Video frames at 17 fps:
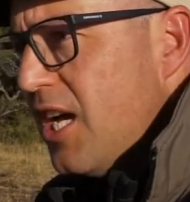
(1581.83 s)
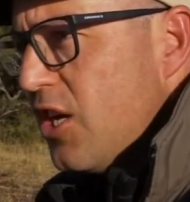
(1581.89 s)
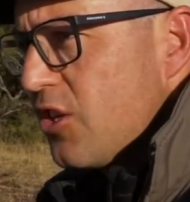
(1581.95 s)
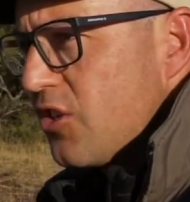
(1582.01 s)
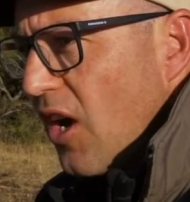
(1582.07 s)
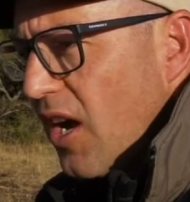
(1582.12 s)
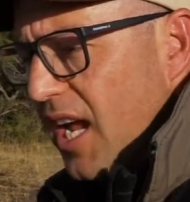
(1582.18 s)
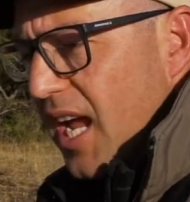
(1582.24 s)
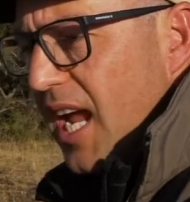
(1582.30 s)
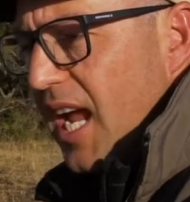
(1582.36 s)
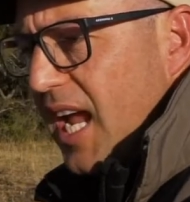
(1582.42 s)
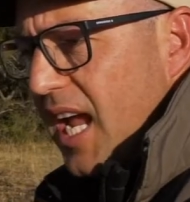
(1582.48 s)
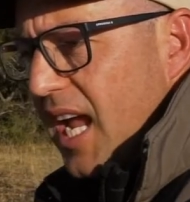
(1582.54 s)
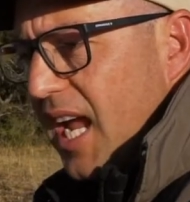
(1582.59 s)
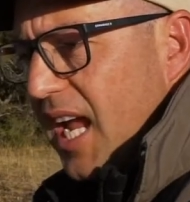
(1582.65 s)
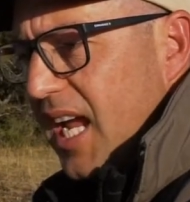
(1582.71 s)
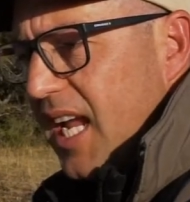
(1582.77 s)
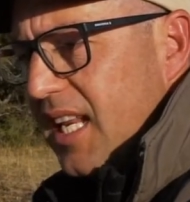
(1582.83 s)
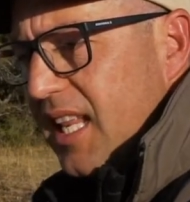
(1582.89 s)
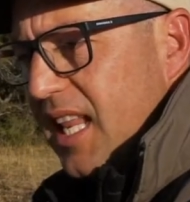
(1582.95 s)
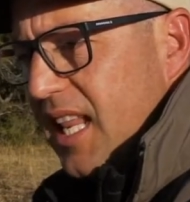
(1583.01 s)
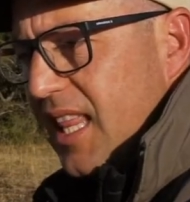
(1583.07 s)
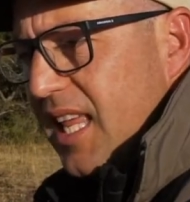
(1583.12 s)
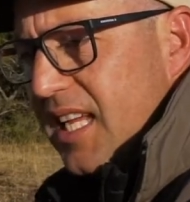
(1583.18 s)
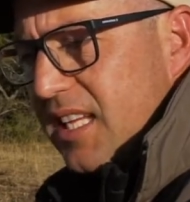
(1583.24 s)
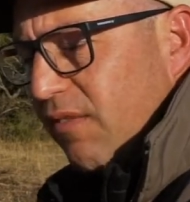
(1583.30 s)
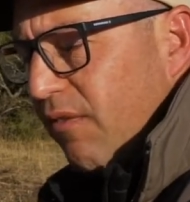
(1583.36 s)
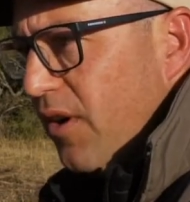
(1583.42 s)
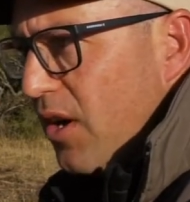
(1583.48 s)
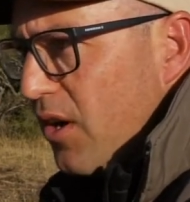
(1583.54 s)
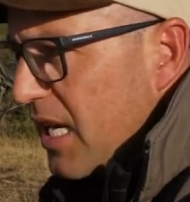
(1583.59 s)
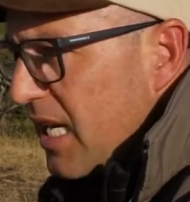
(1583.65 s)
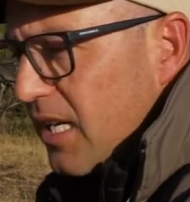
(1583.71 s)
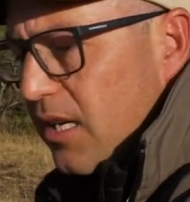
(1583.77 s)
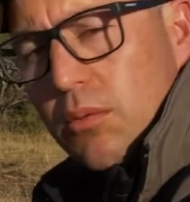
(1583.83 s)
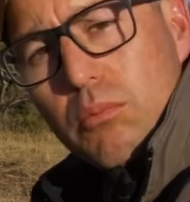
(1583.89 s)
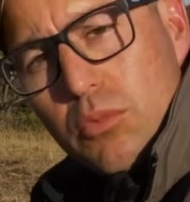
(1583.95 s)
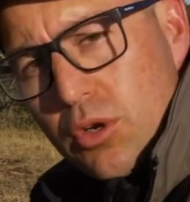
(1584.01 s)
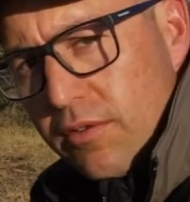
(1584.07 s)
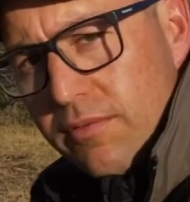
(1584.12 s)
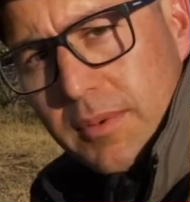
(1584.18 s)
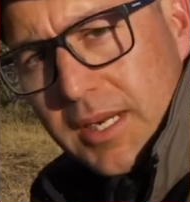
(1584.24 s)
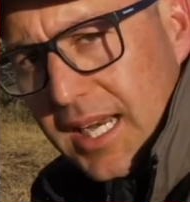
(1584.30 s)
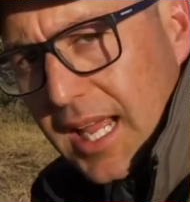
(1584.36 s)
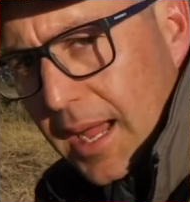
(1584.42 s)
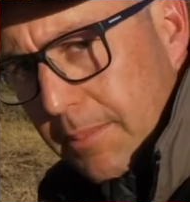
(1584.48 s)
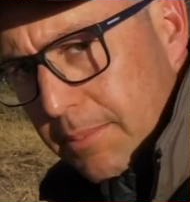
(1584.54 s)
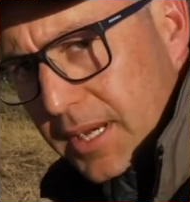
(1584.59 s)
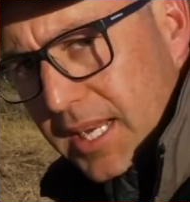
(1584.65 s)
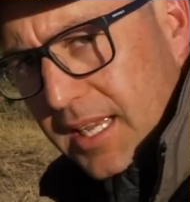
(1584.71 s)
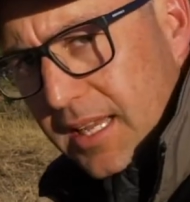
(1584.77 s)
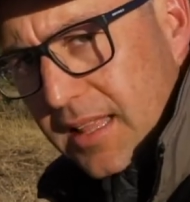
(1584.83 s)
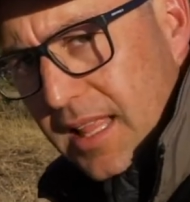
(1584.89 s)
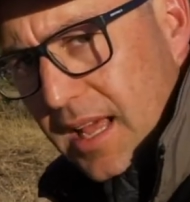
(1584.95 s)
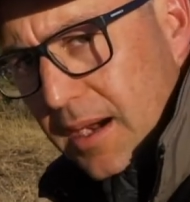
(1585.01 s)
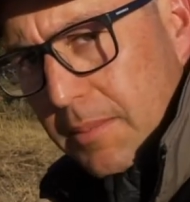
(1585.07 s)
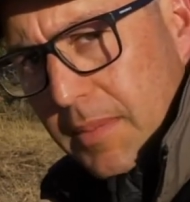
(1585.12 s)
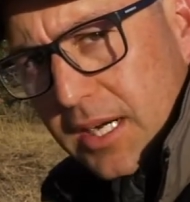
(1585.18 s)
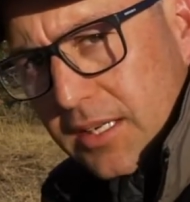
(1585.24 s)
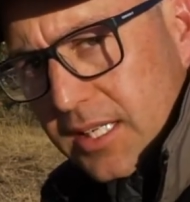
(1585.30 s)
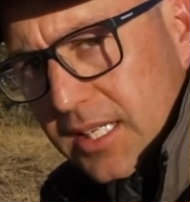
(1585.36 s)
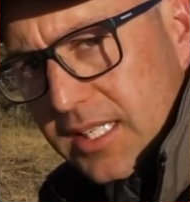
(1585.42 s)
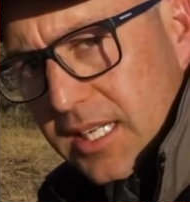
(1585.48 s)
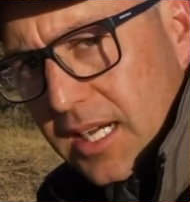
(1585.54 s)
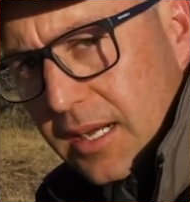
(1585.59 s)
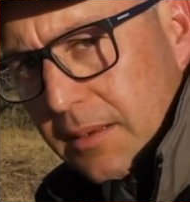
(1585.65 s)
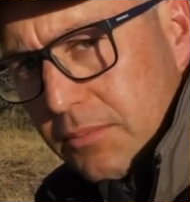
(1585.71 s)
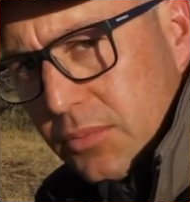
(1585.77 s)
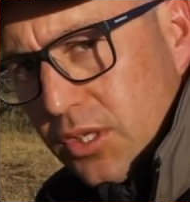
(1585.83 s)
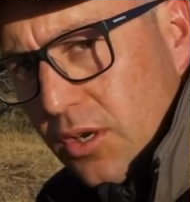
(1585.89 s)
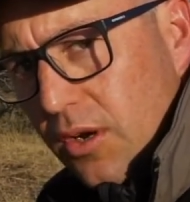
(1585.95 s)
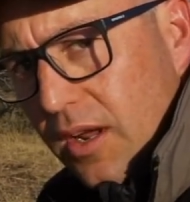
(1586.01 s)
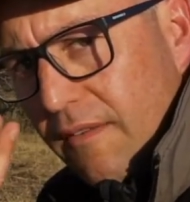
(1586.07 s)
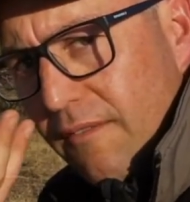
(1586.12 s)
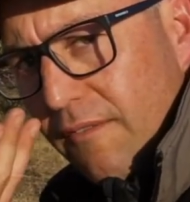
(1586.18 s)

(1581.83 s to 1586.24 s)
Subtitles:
So there's very little movement happening in that amount of time. So it